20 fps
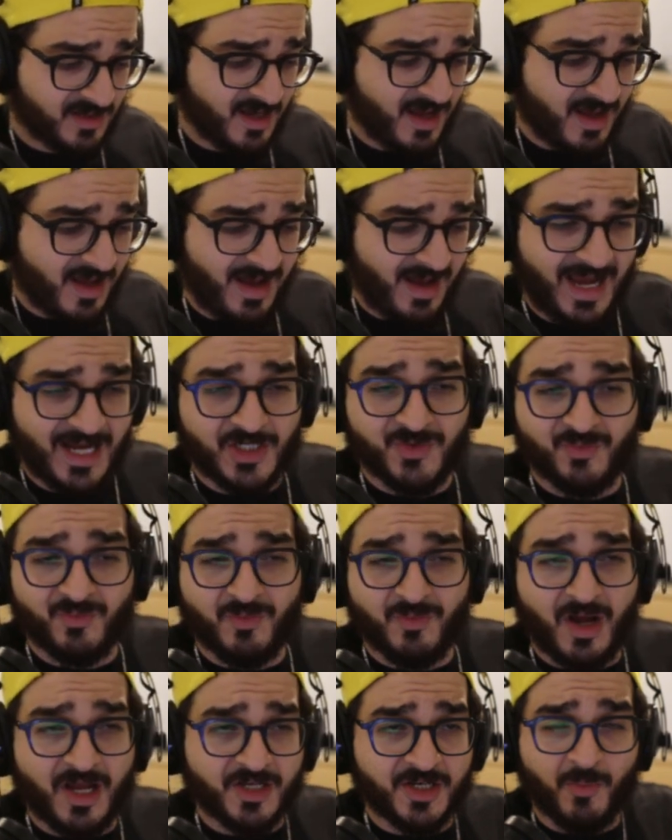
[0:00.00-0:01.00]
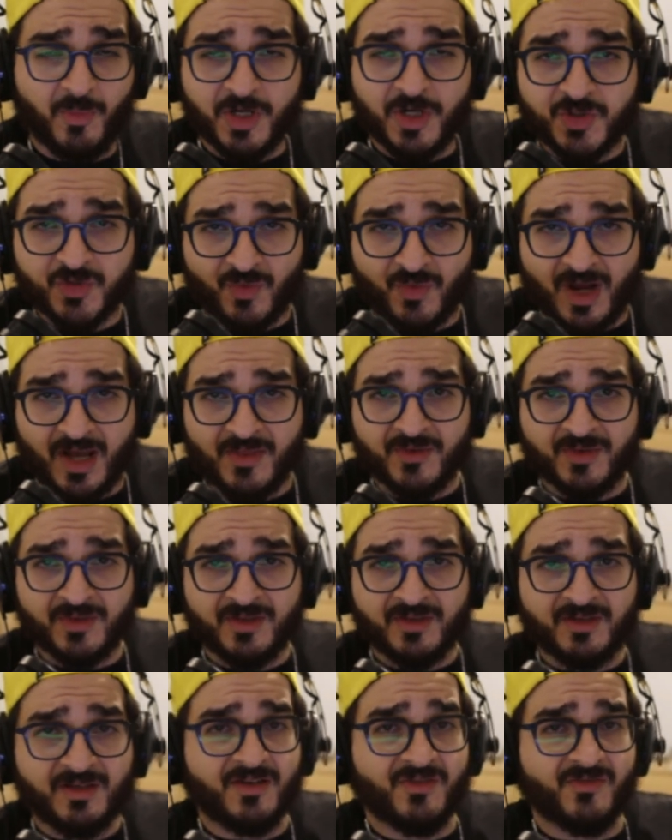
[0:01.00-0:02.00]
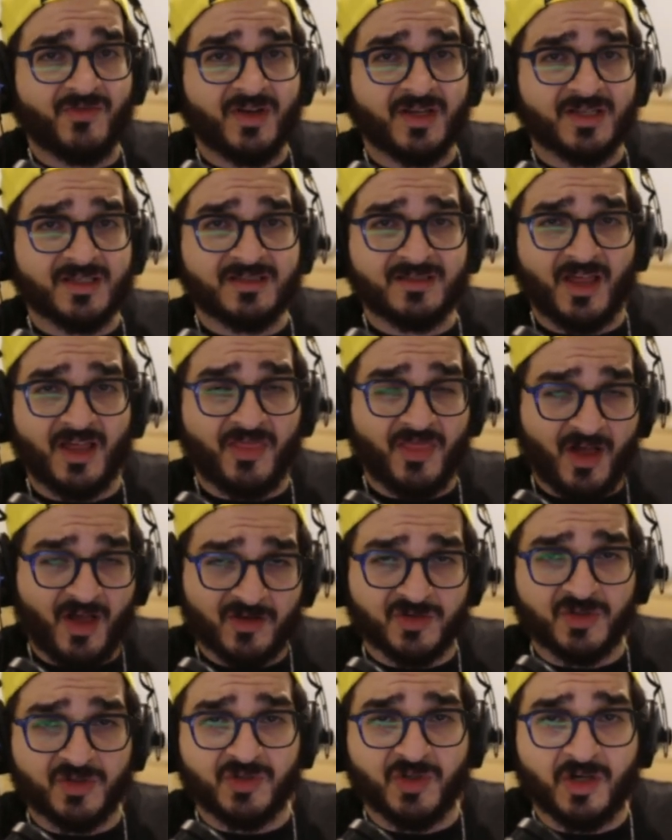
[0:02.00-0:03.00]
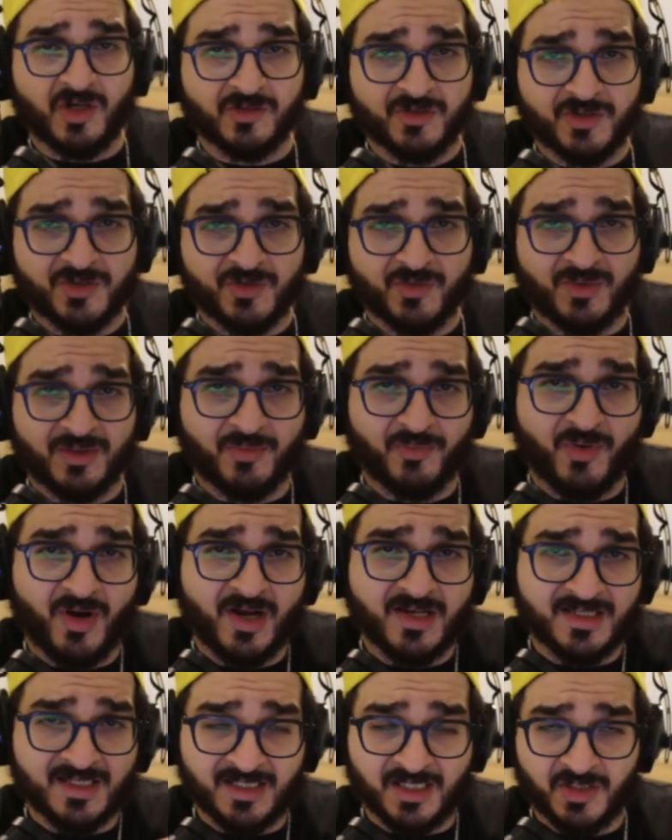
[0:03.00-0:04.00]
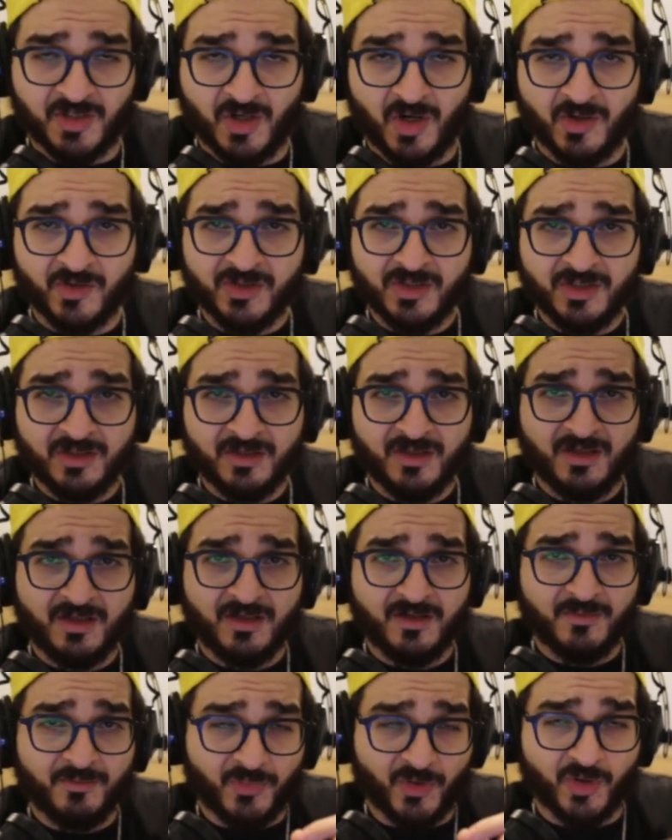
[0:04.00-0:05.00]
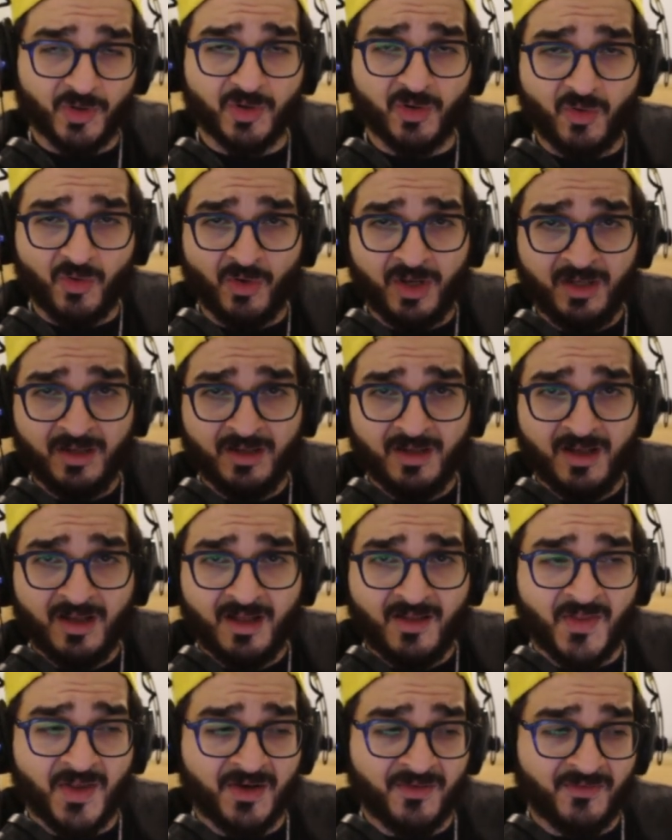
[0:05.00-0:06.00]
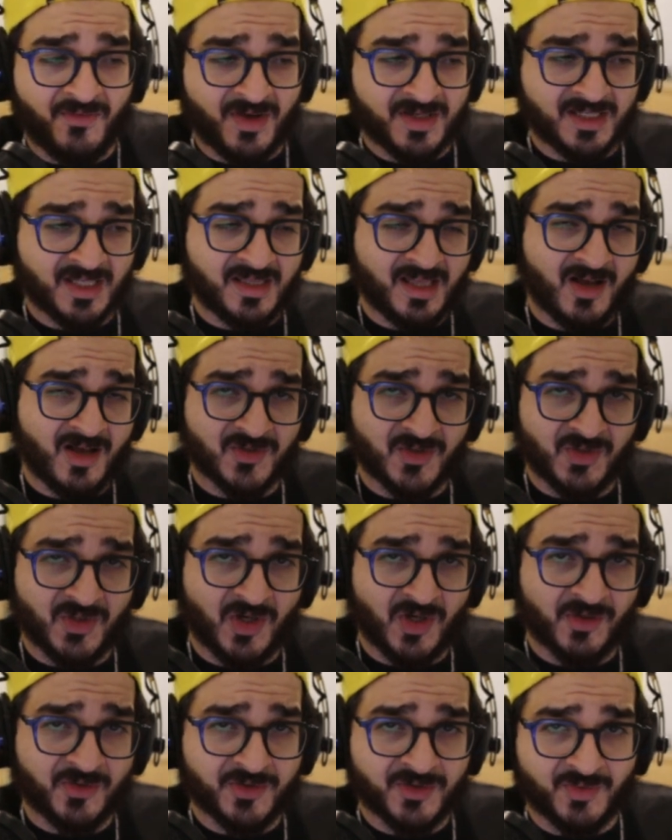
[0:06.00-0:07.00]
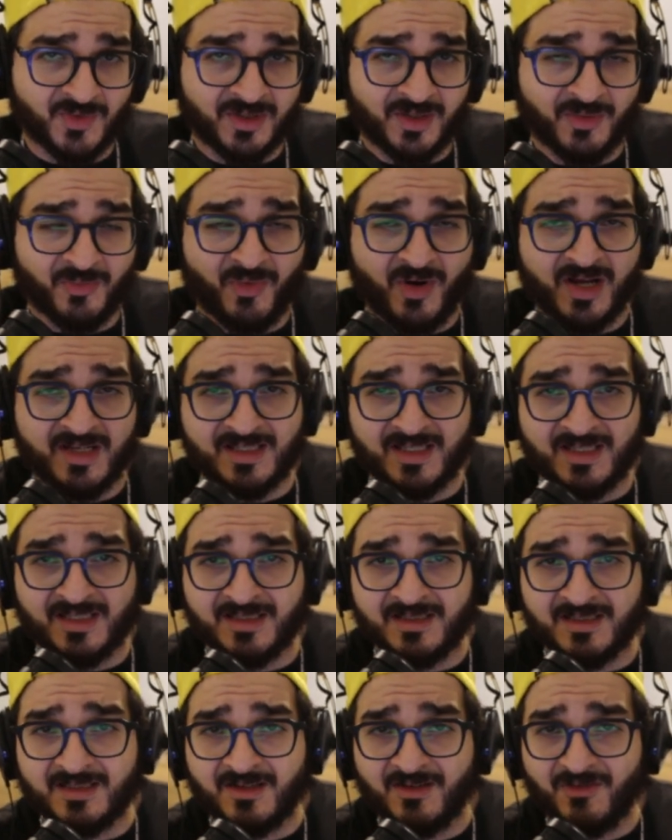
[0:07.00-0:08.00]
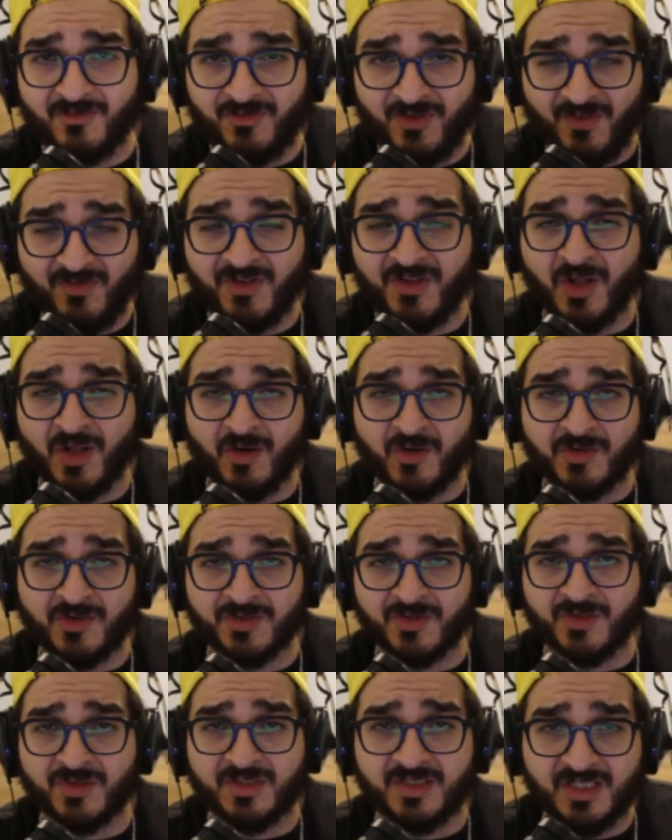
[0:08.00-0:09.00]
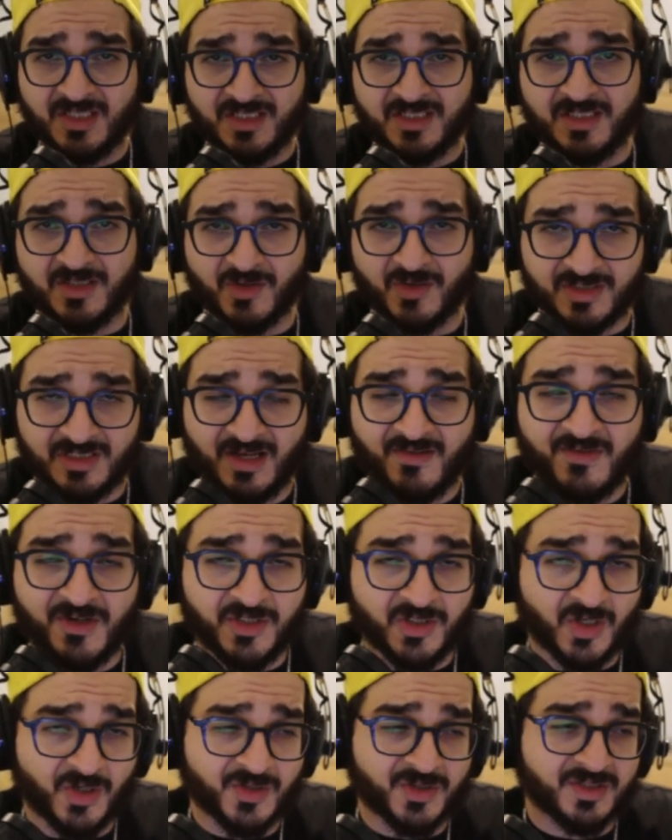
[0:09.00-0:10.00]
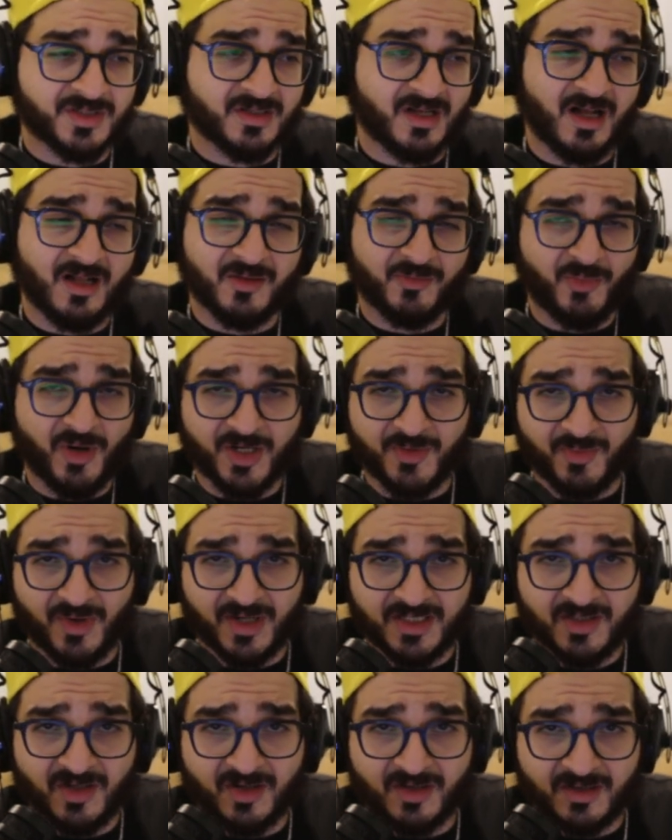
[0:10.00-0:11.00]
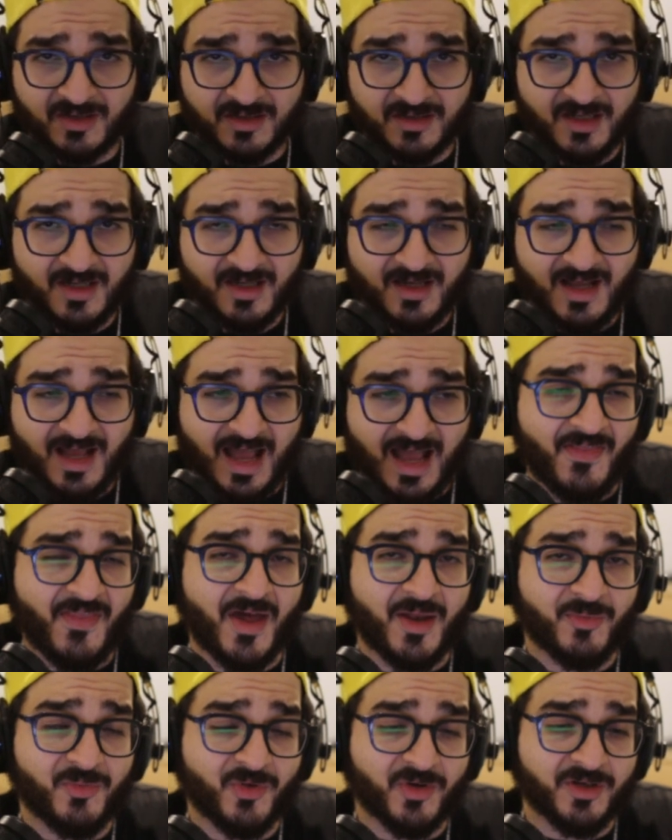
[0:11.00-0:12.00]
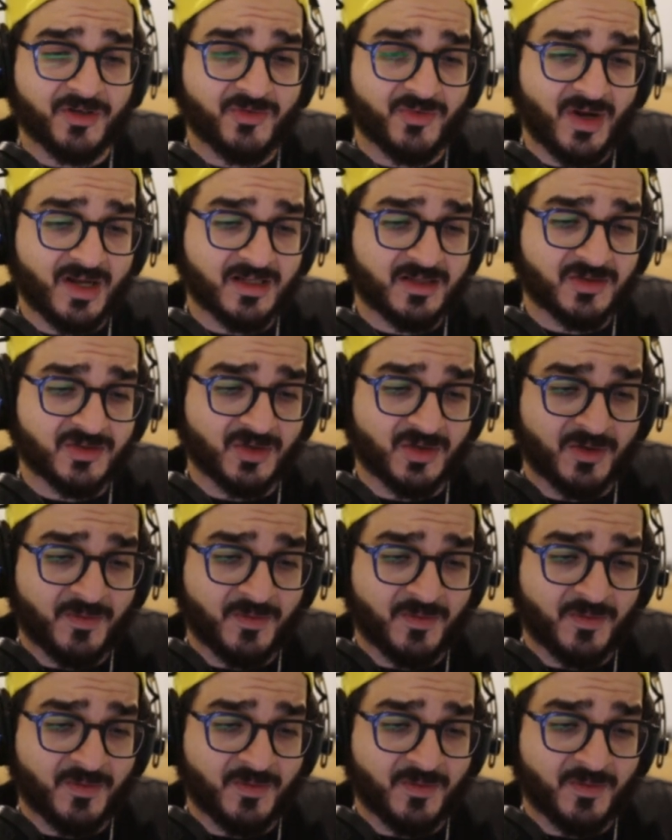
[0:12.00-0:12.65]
I'd, I'd much rather invest one thousand dollars when the price is a dollar per coin than invest one thousand dollars when the price is fifty dollars or sixty dollars or seventy dollars. I'll bite my tongue at that point, right? So